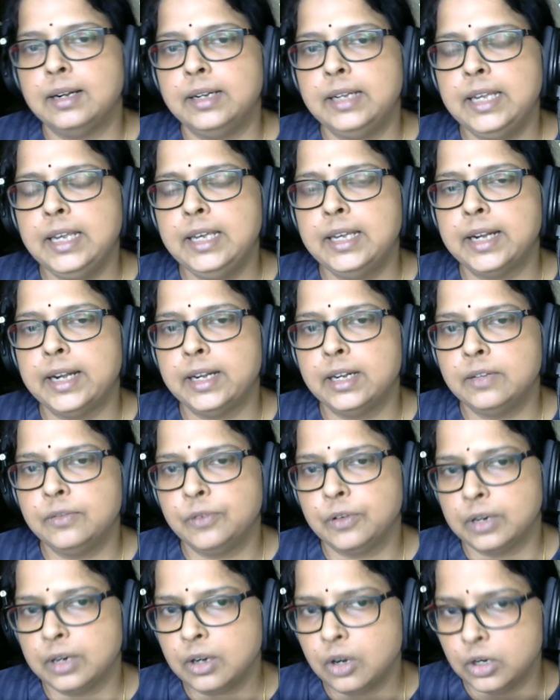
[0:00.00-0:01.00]
degraded
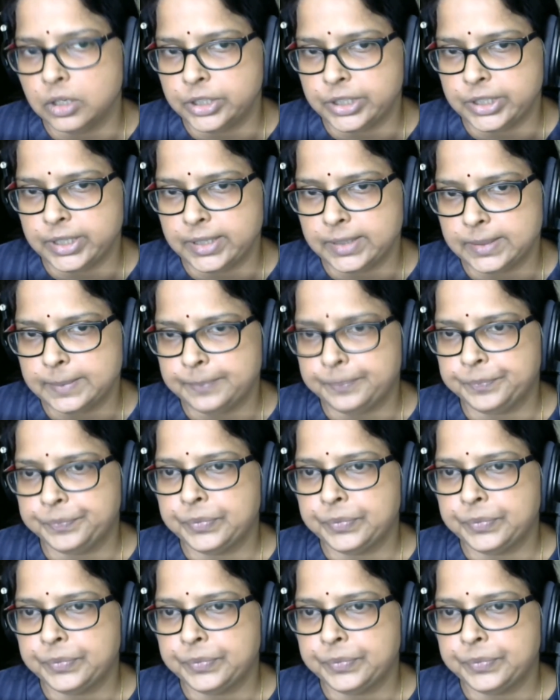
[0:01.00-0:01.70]
for a conjugate.